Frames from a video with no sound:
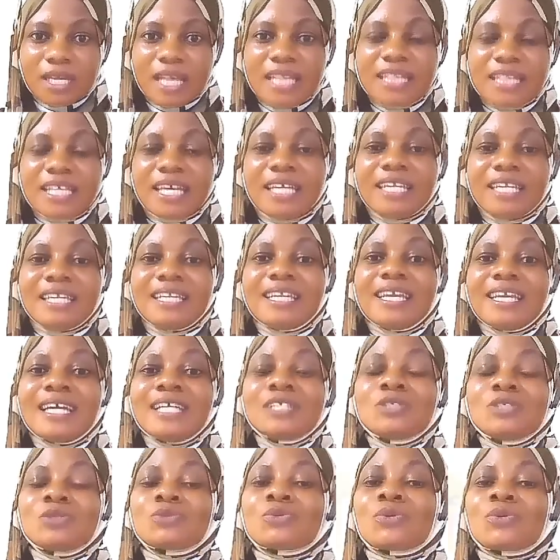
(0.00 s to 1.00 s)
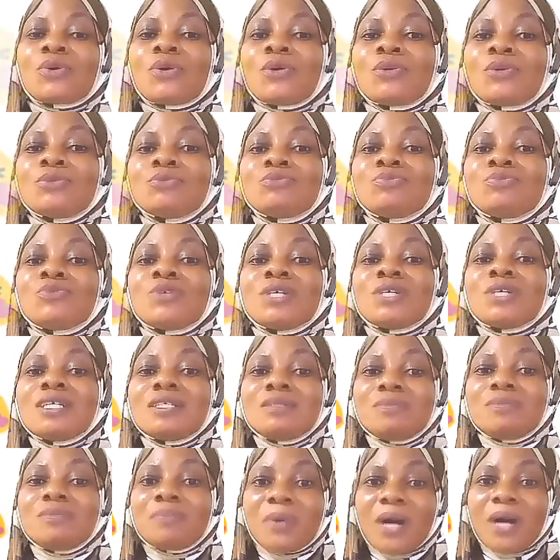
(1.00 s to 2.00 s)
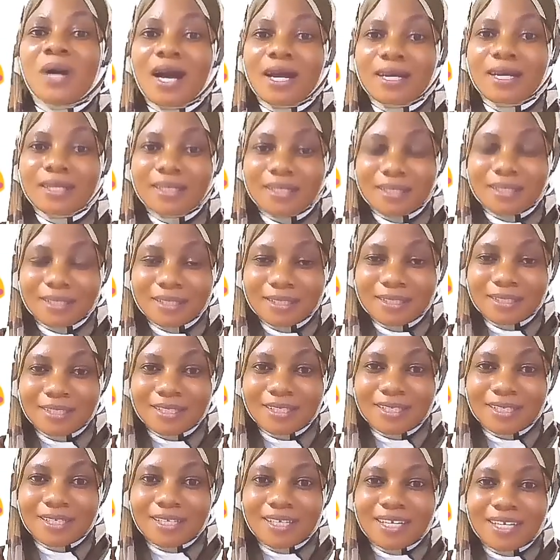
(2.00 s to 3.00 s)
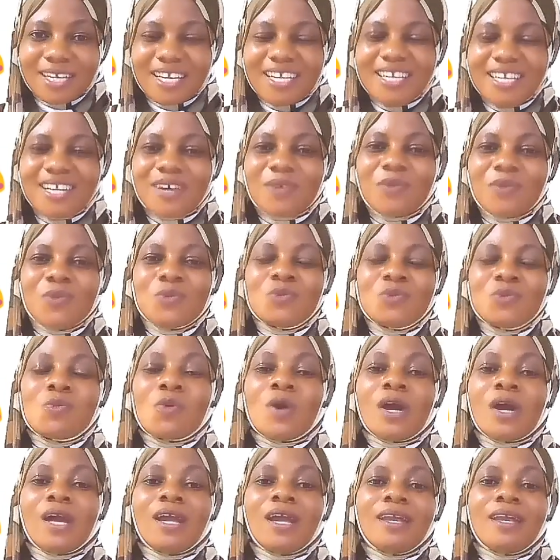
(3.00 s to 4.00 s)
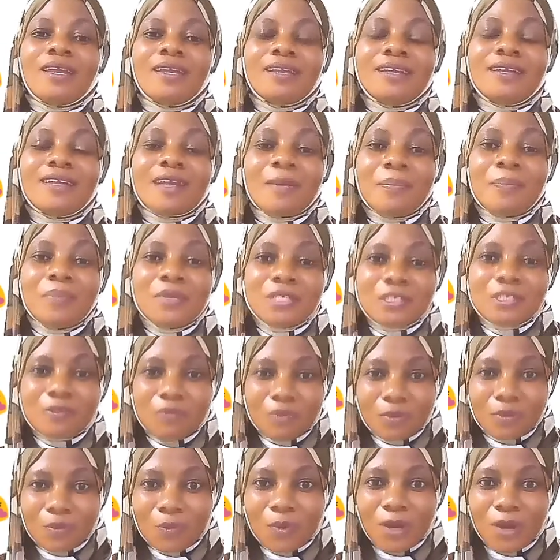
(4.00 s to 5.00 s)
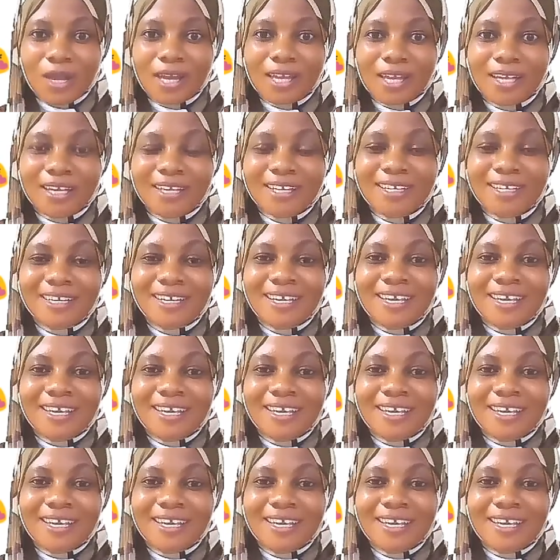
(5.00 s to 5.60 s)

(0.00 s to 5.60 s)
And then later on, bring it back in a good way, in a peaceful way,